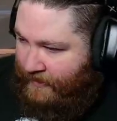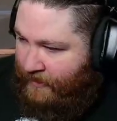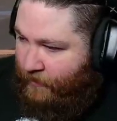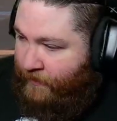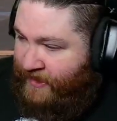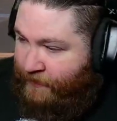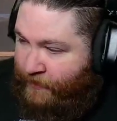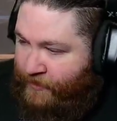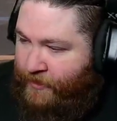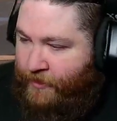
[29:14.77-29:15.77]
What am I
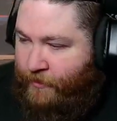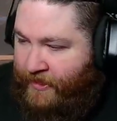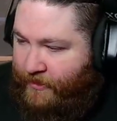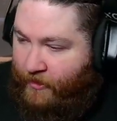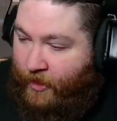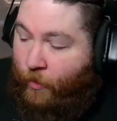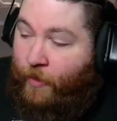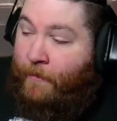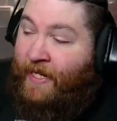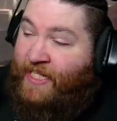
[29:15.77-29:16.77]
supposed to do here? What
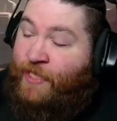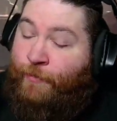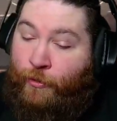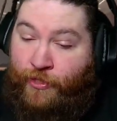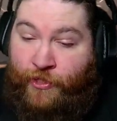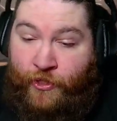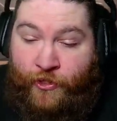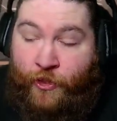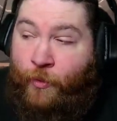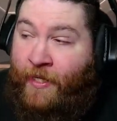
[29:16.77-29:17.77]
am I supposed to
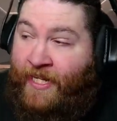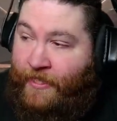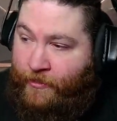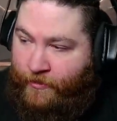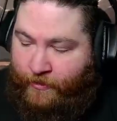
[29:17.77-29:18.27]
do here?